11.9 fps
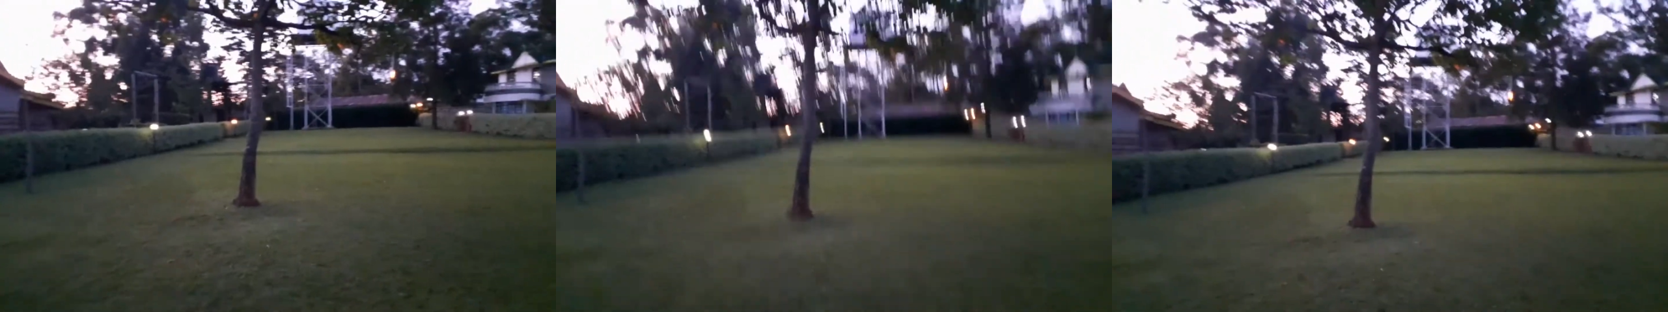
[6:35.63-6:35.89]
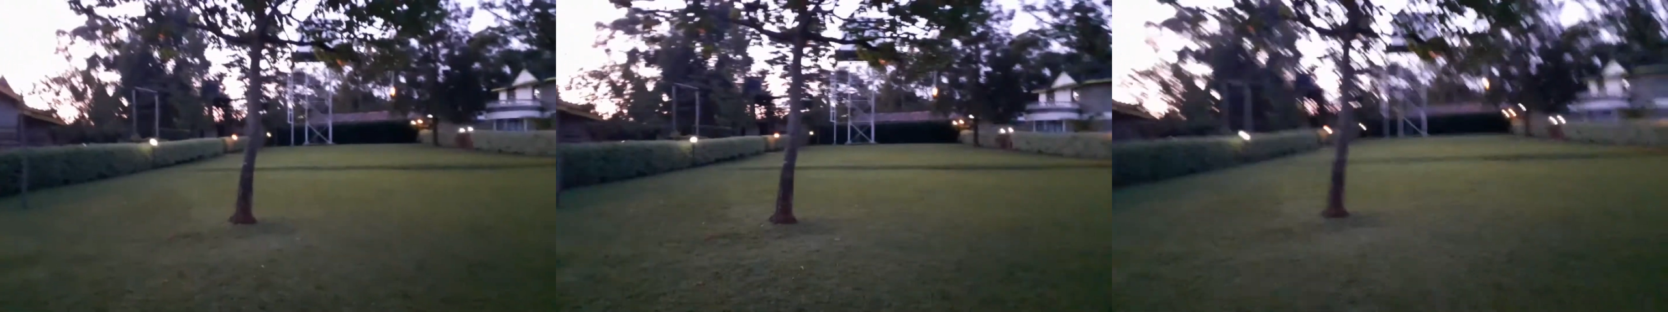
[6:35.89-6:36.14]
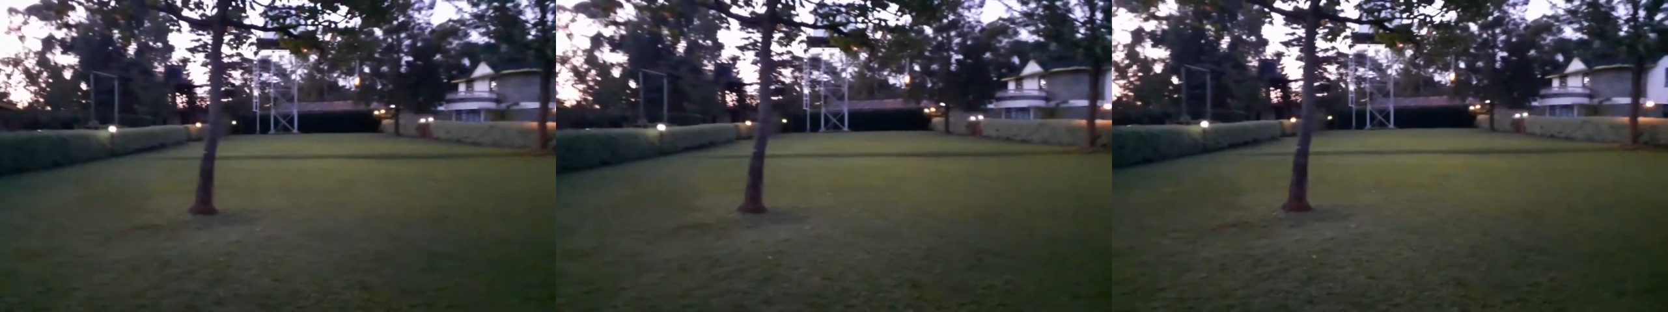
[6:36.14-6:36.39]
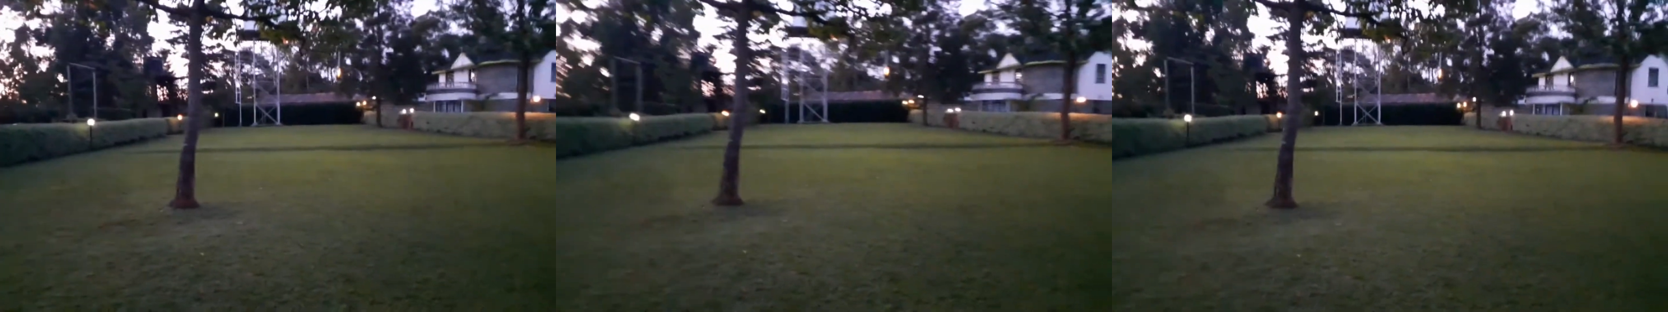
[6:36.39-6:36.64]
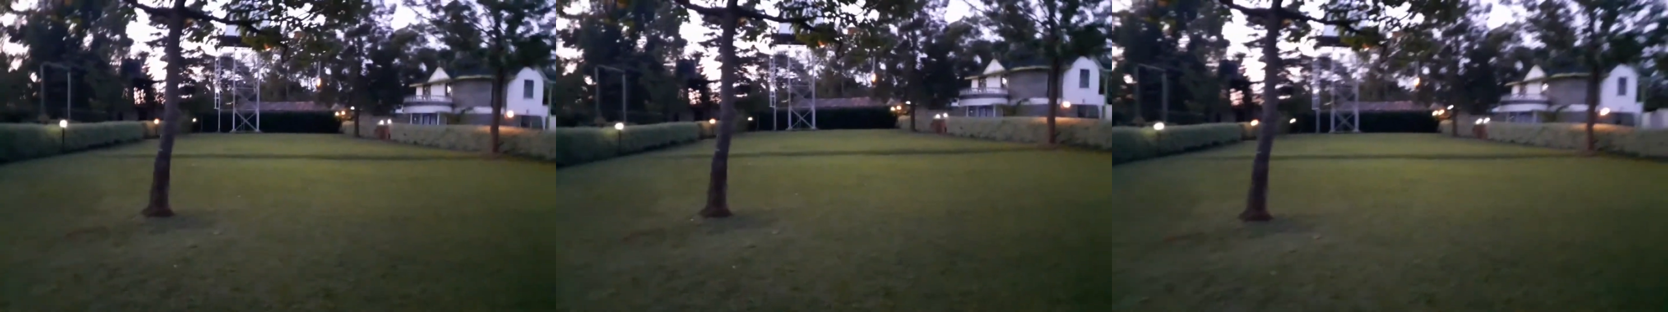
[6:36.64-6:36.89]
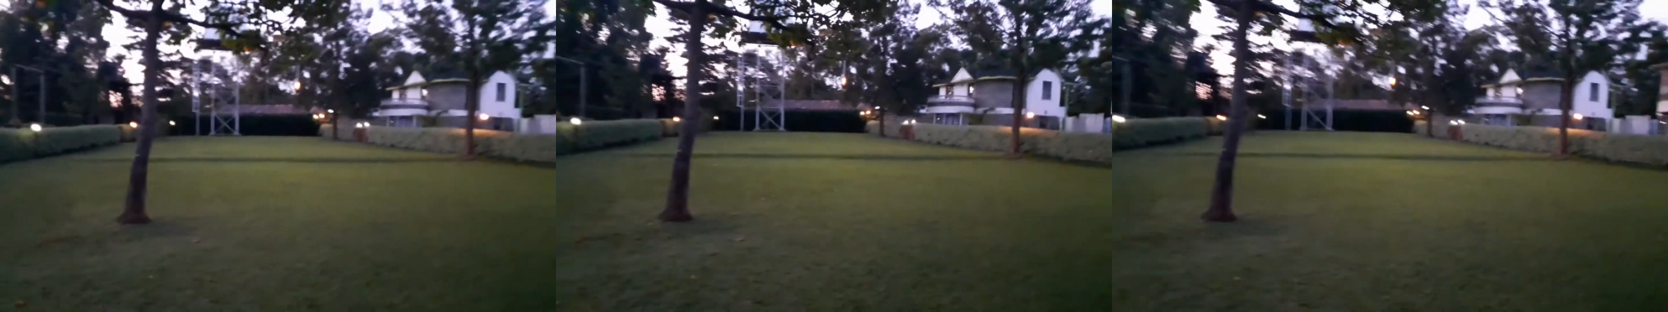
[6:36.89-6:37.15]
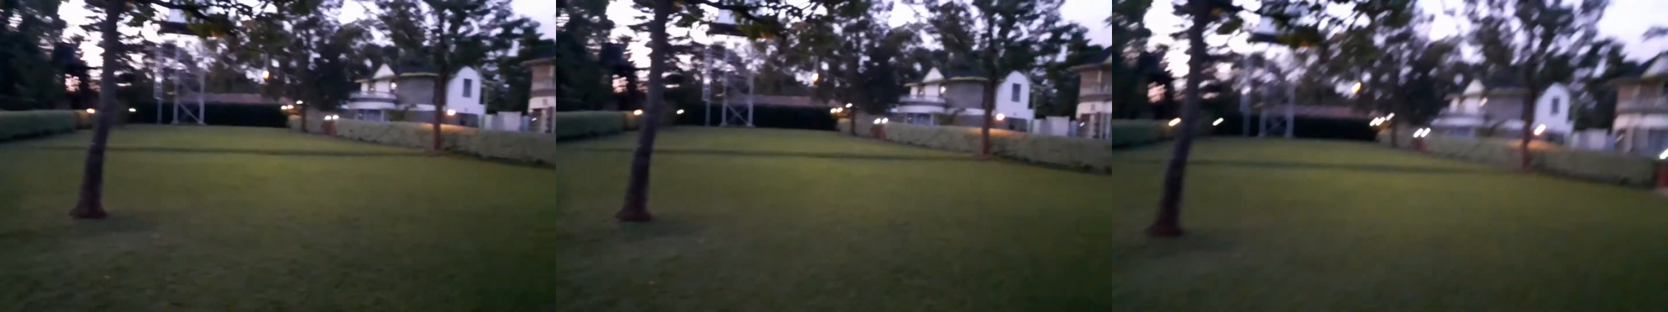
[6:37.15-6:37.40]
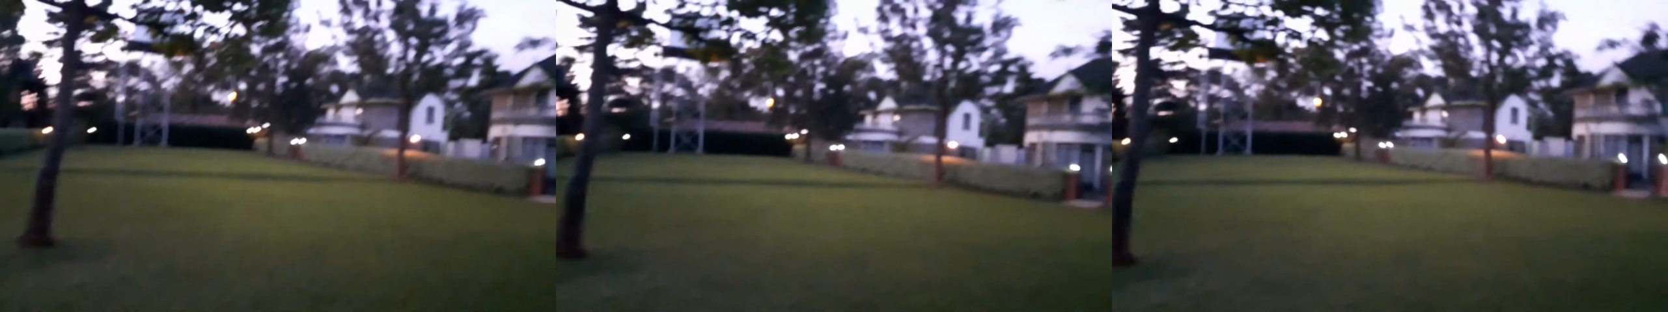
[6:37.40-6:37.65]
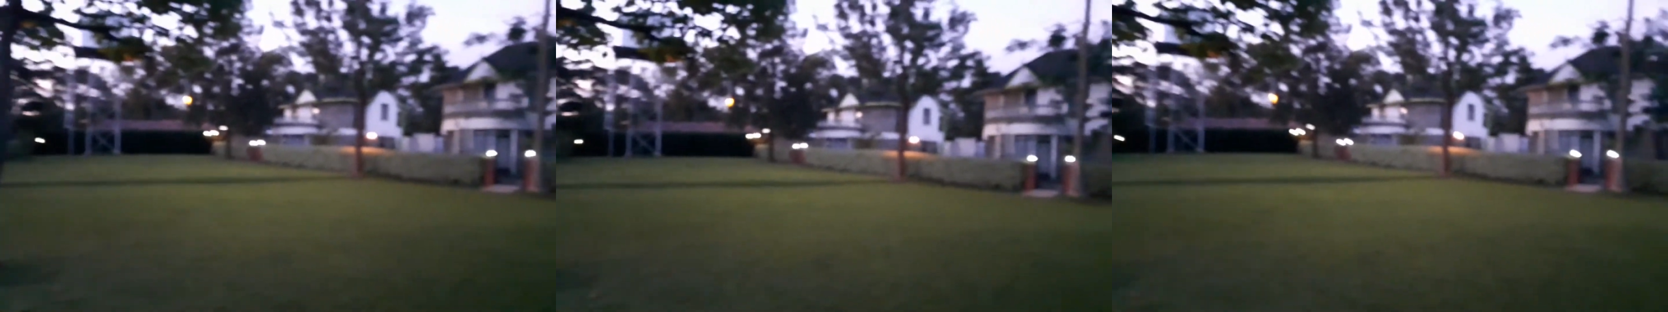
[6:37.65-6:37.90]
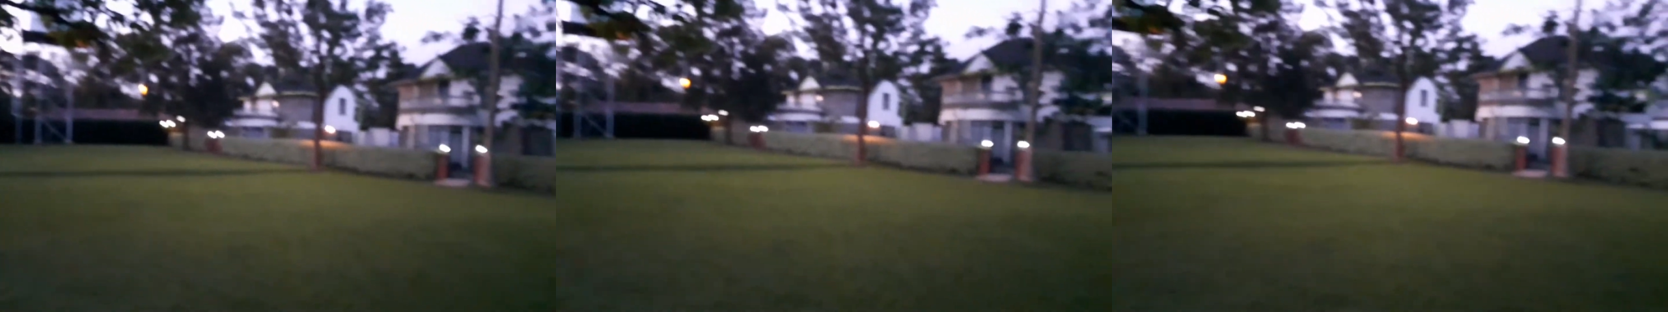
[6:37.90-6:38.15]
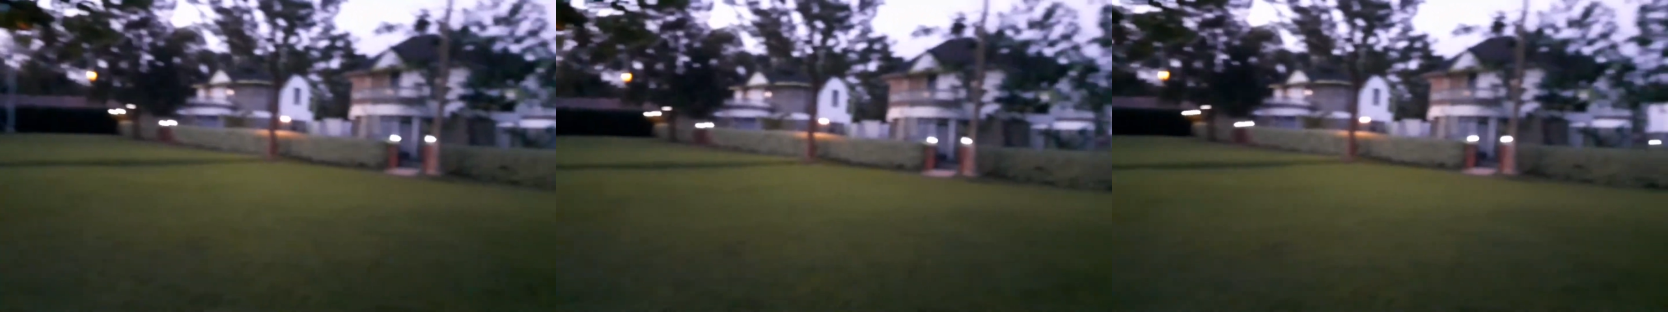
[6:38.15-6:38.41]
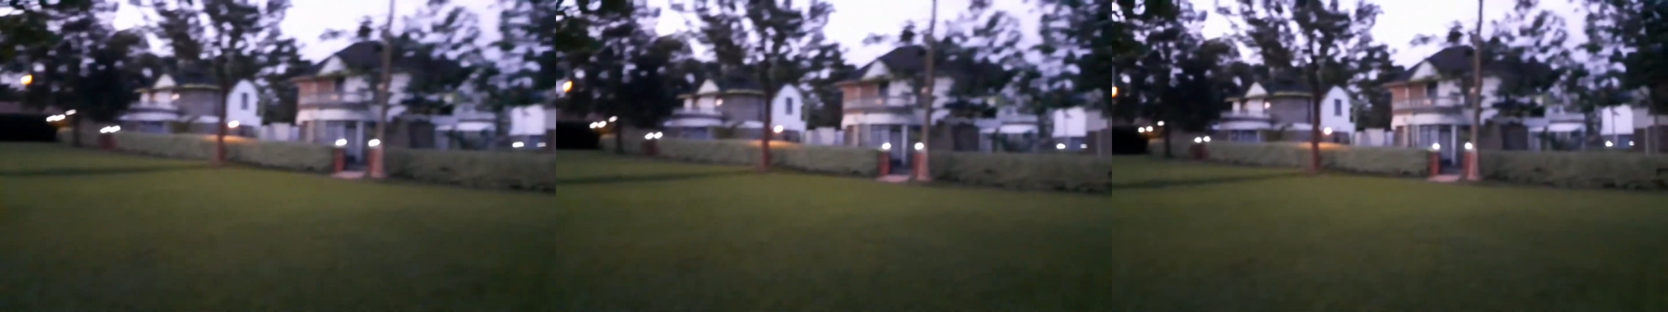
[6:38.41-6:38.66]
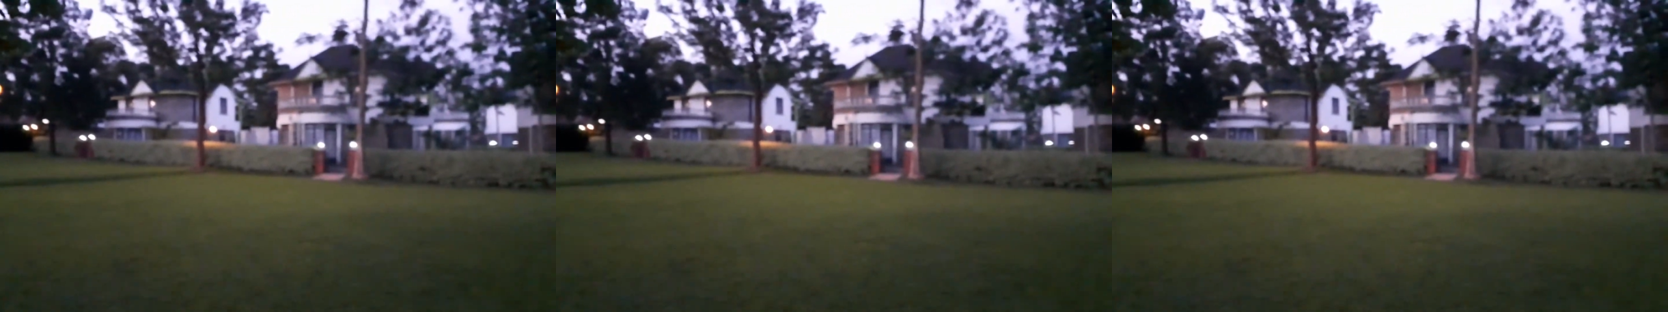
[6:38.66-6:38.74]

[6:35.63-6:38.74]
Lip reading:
[unreadable: no face in view]